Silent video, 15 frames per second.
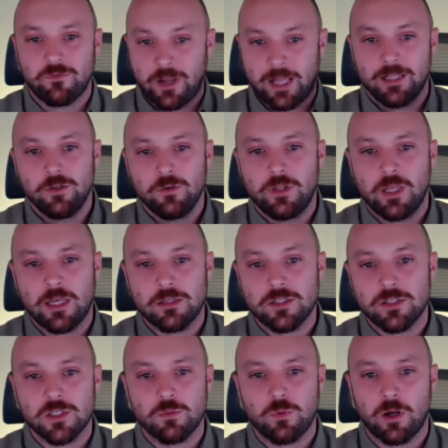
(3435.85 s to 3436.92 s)
value dense
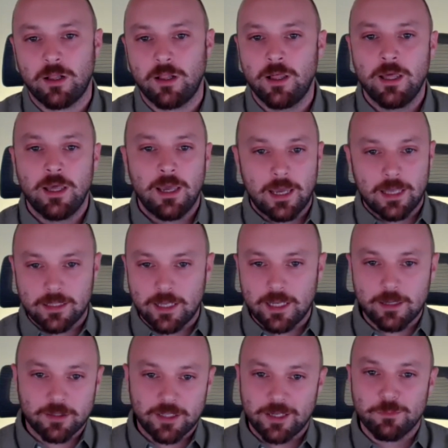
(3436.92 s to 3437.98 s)
as well, and they
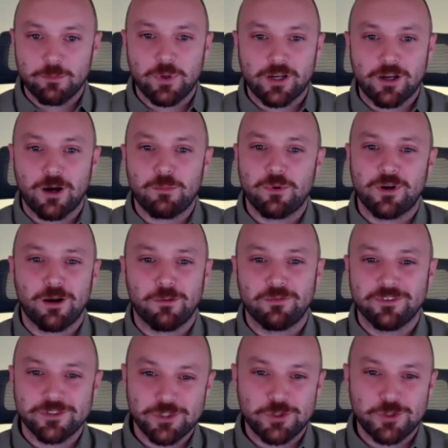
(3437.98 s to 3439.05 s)
can pick up a
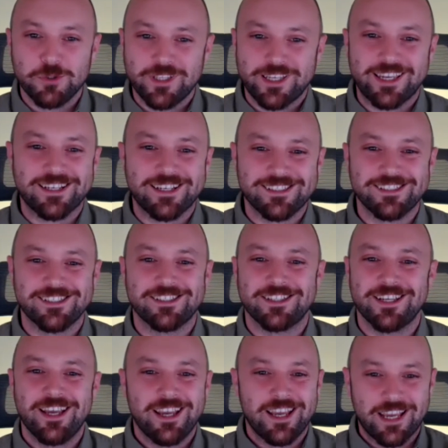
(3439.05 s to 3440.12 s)
couple of suitcases
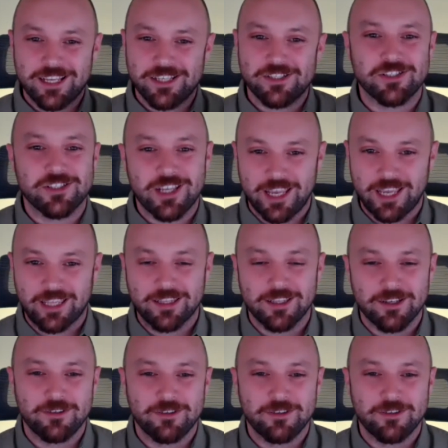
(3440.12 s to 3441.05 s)
and just head.